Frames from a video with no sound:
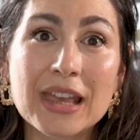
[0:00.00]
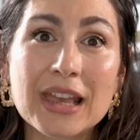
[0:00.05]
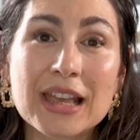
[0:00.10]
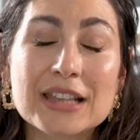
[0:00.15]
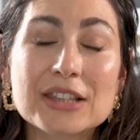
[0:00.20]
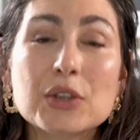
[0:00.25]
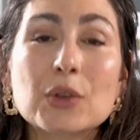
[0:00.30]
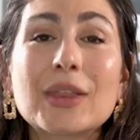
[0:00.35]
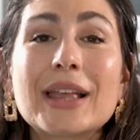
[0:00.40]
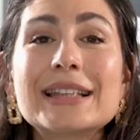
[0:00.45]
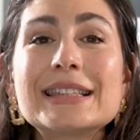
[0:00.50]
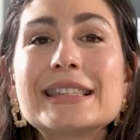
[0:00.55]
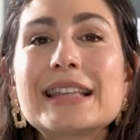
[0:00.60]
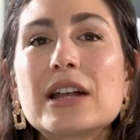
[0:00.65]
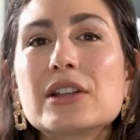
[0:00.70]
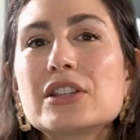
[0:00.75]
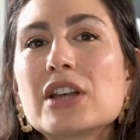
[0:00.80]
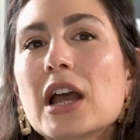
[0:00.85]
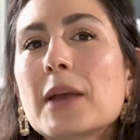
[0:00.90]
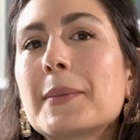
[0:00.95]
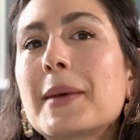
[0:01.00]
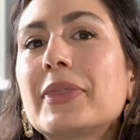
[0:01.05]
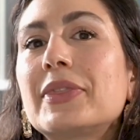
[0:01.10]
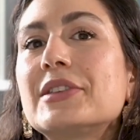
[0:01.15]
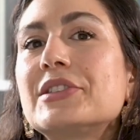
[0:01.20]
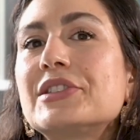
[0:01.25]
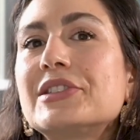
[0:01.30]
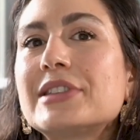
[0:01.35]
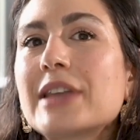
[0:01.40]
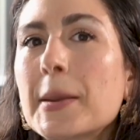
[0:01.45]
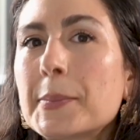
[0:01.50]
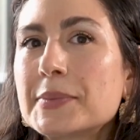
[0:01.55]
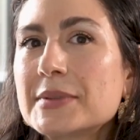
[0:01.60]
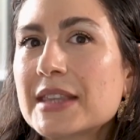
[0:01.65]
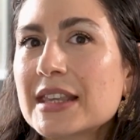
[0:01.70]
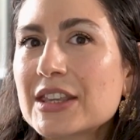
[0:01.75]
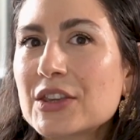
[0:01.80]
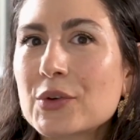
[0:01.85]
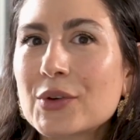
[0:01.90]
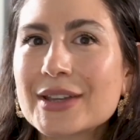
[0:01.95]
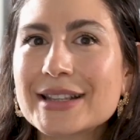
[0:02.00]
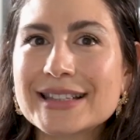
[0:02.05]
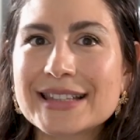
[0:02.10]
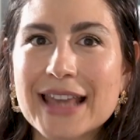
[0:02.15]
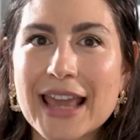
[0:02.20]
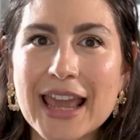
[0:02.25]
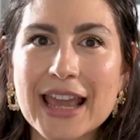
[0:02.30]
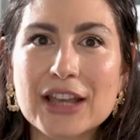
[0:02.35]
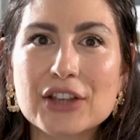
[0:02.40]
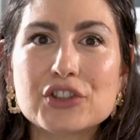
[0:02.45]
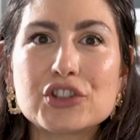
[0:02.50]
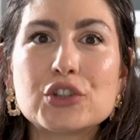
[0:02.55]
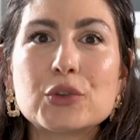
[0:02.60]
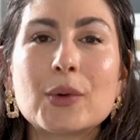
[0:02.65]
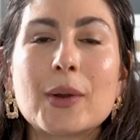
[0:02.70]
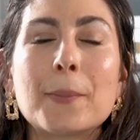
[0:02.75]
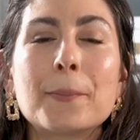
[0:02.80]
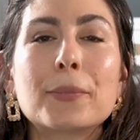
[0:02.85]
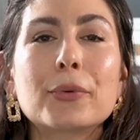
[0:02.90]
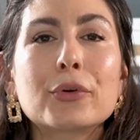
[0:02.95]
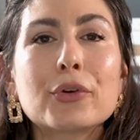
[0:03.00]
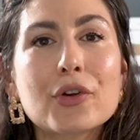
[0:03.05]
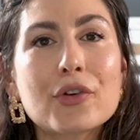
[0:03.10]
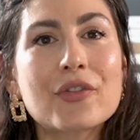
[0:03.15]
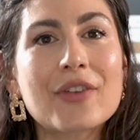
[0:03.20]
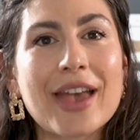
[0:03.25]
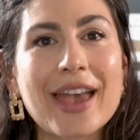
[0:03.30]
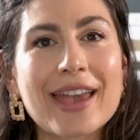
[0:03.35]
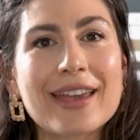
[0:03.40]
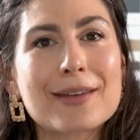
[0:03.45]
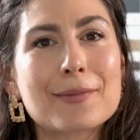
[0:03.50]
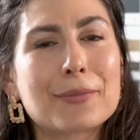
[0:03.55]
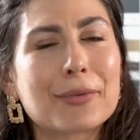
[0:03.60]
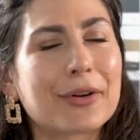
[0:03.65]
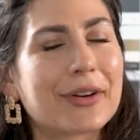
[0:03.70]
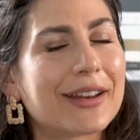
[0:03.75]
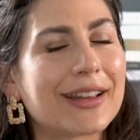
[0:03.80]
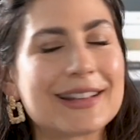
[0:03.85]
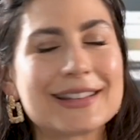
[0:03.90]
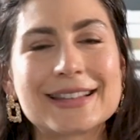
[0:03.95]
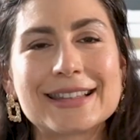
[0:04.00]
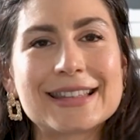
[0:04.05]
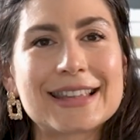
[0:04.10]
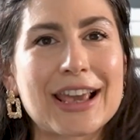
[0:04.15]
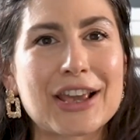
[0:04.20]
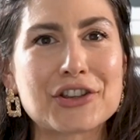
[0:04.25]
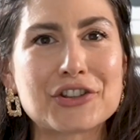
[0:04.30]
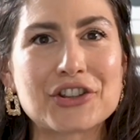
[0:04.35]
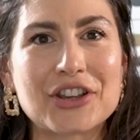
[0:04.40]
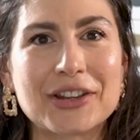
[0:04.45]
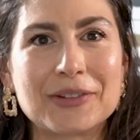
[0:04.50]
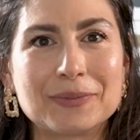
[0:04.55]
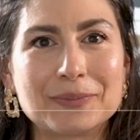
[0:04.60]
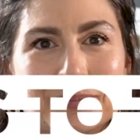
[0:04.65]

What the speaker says: So let's now talk about the steps that you can take to improving pronunciation.